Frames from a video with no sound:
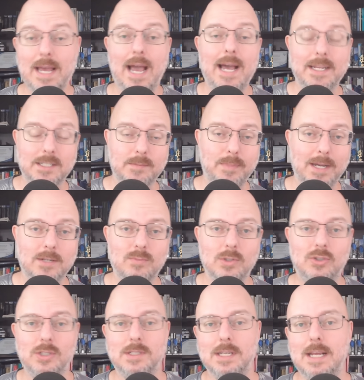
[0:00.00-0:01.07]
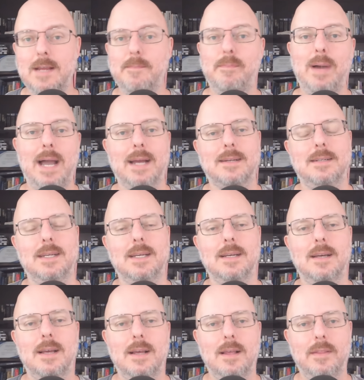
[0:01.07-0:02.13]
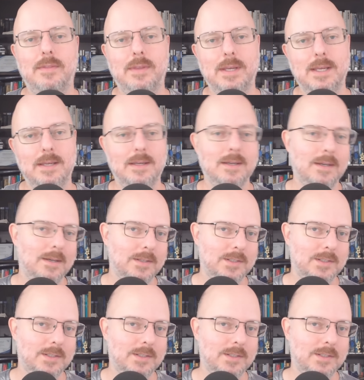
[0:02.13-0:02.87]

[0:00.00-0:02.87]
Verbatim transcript: aspect which is impacting the